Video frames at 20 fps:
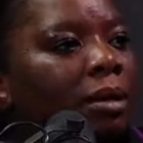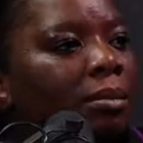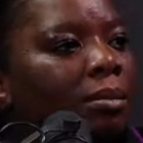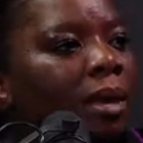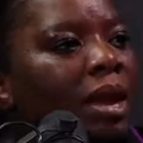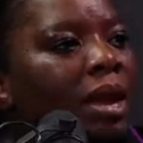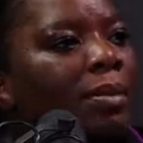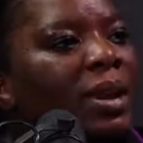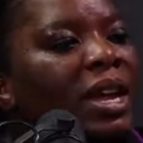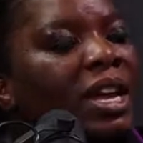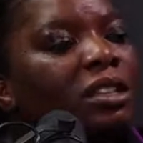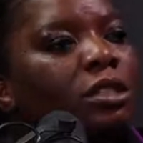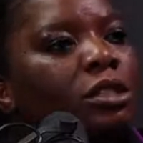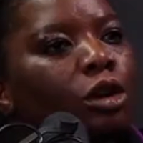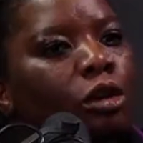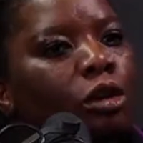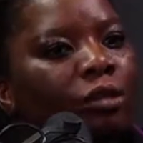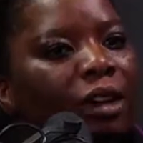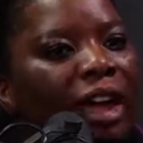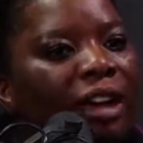Maybe
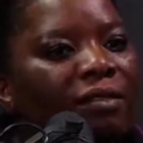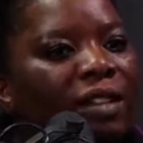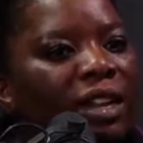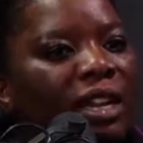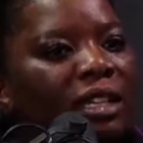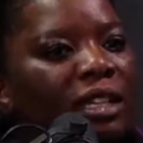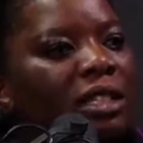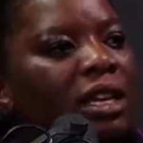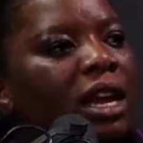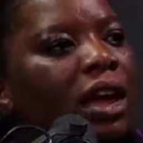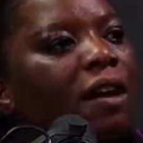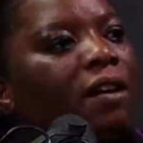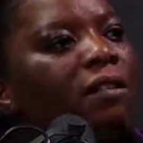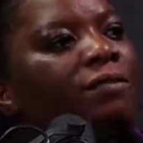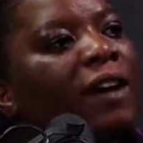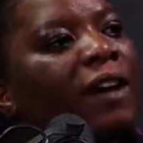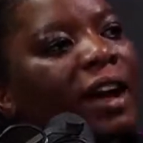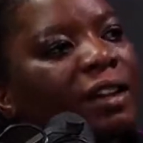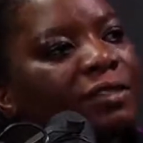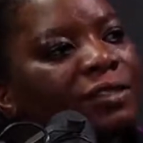instead of having it
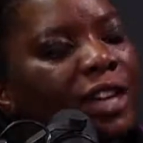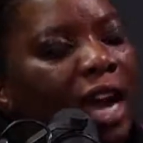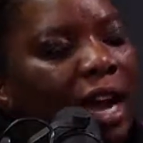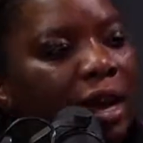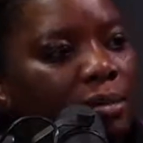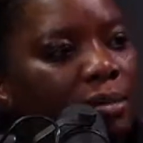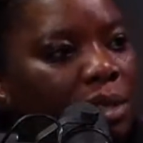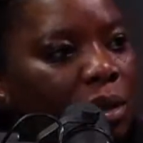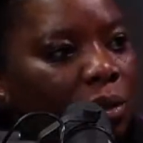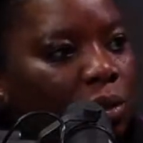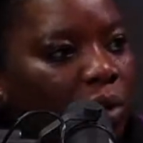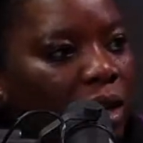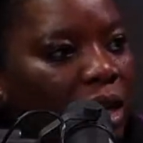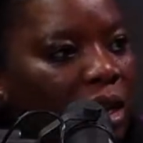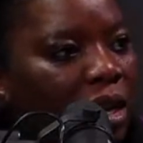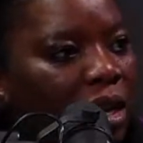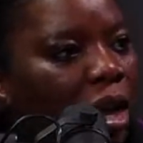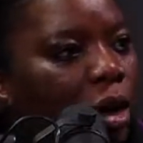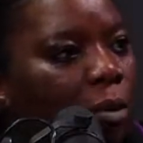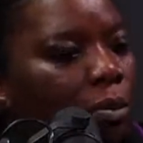5 times a
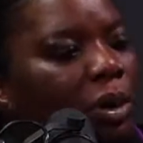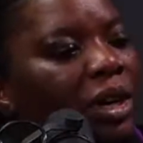week,